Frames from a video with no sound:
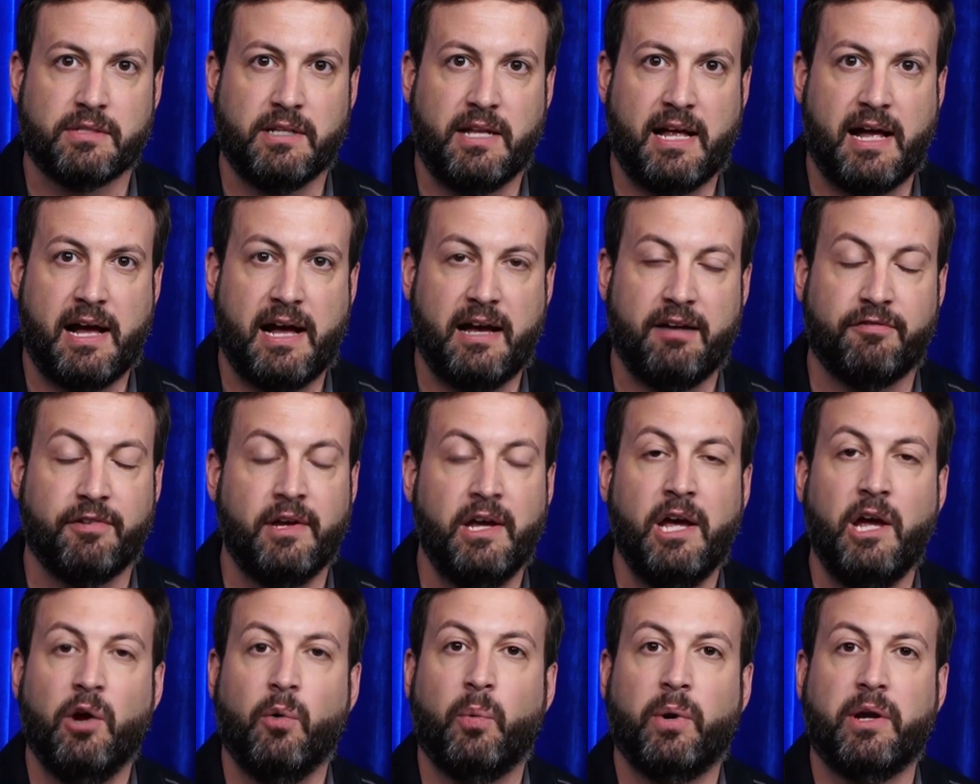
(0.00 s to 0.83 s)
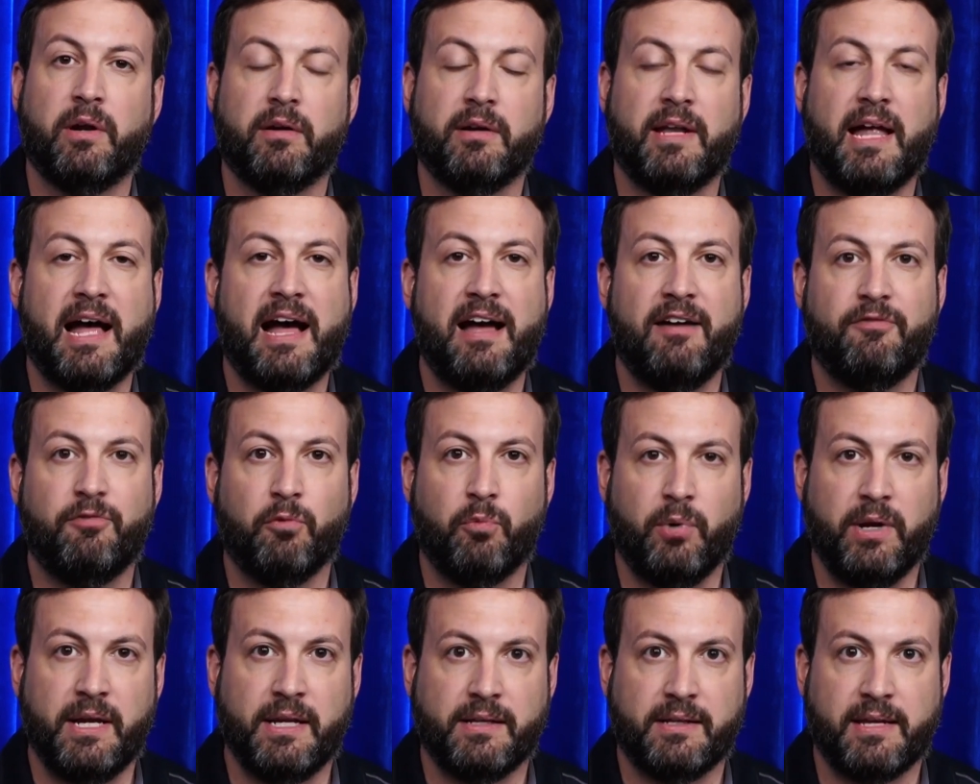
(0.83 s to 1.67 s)
live. We are live
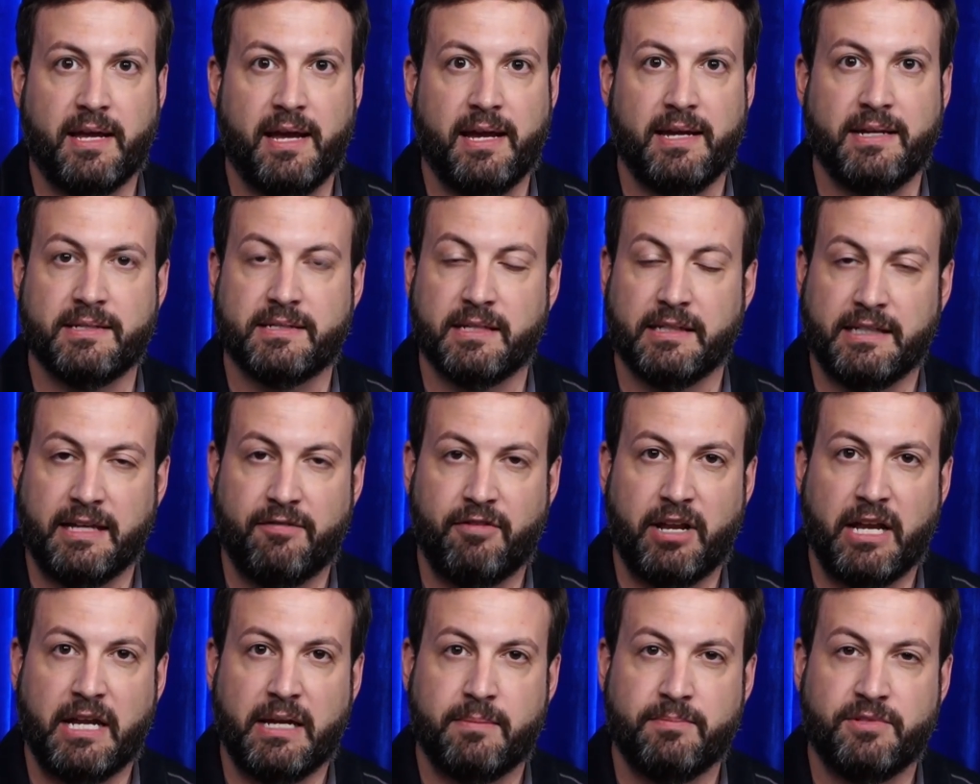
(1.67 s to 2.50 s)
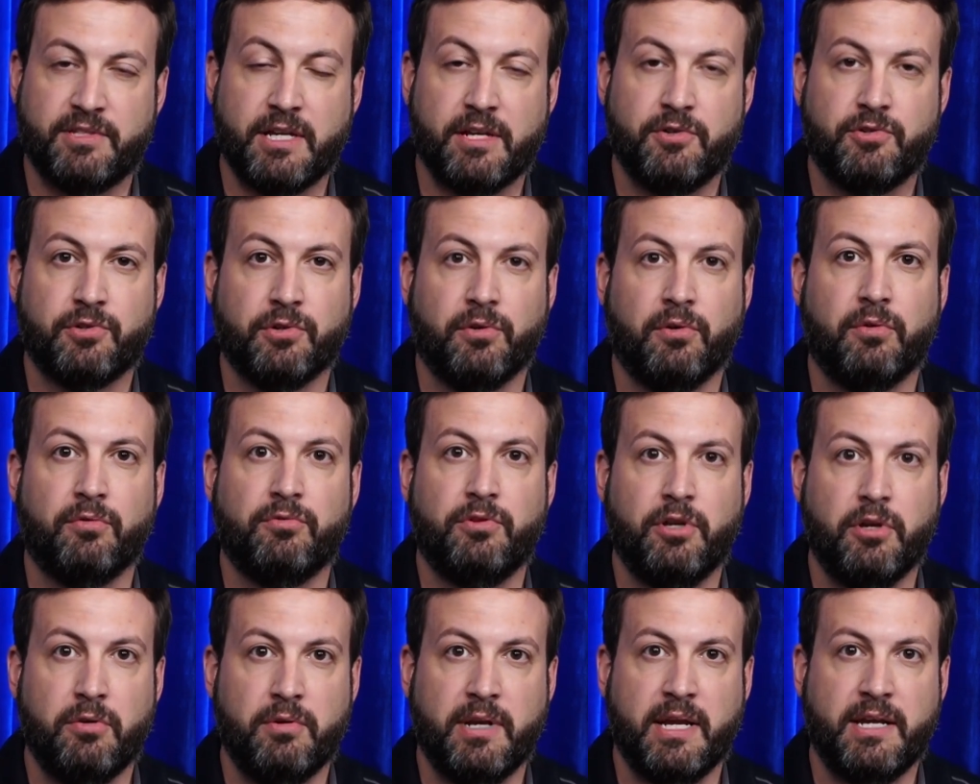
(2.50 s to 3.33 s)
weekdays, 11 a.m. Central,
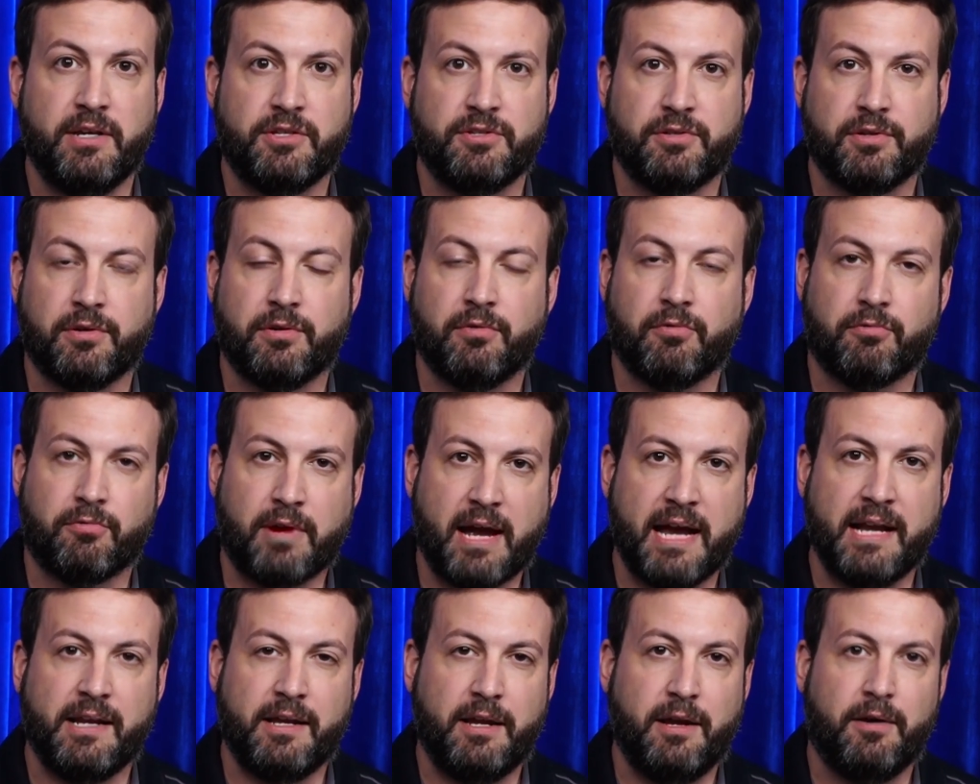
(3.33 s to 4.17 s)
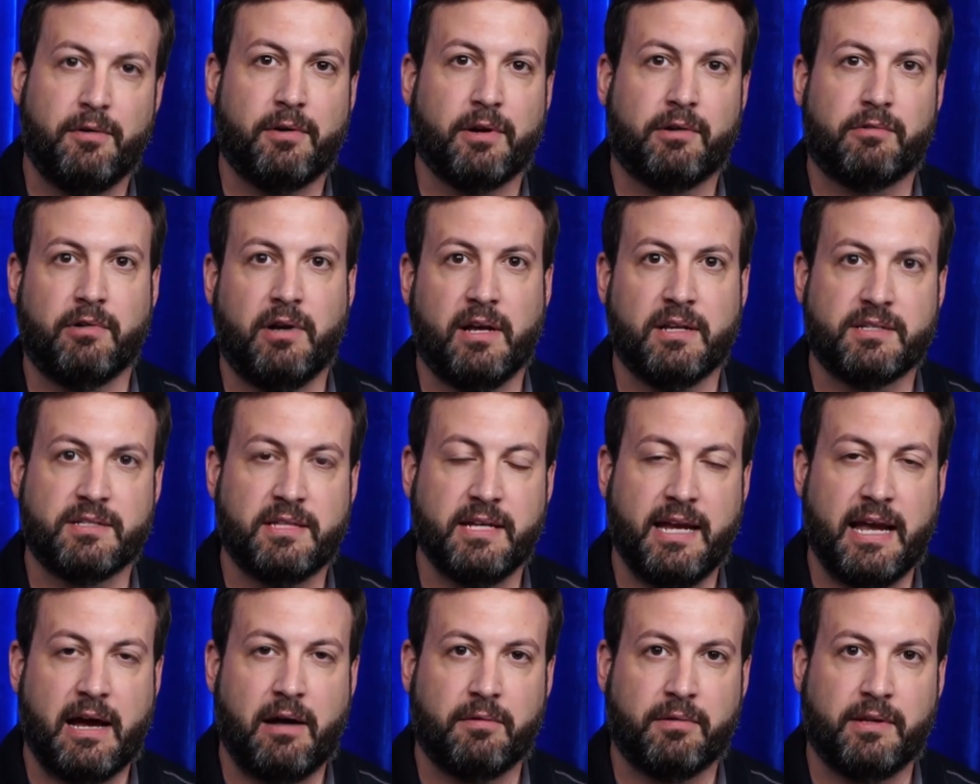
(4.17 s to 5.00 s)
noon Eastern, right here across
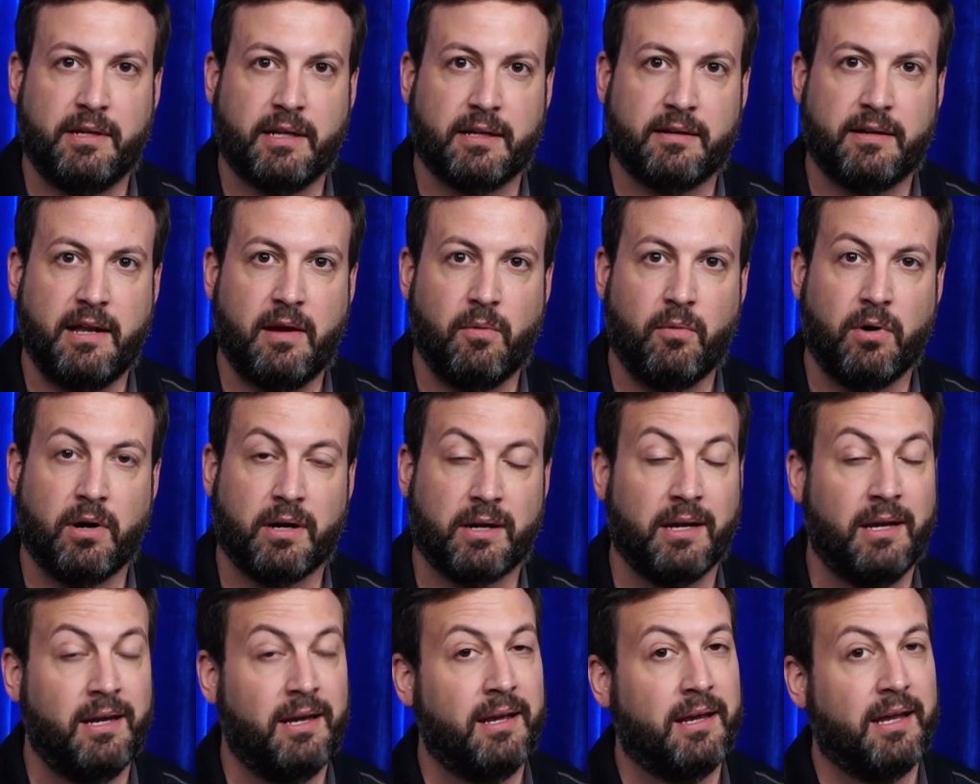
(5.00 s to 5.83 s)
the Outkick Network.